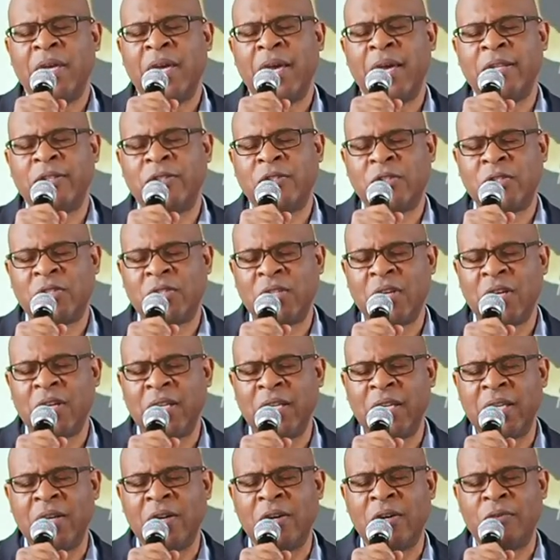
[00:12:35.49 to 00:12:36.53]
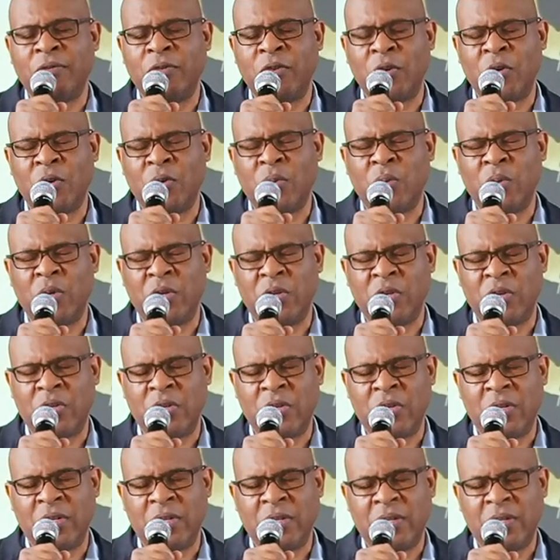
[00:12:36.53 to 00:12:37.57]
and study of your
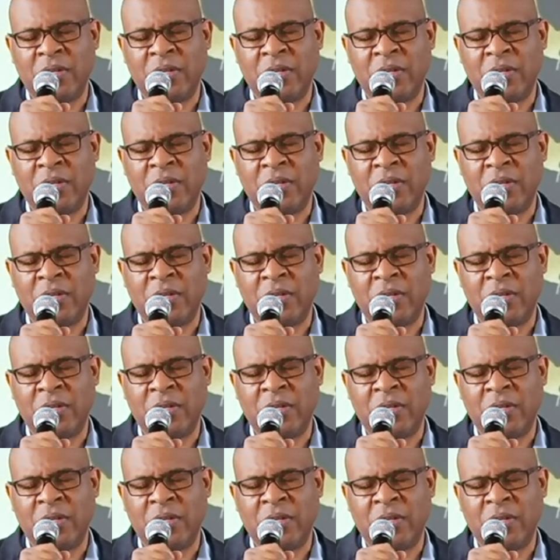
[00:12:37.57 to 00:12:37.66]
word,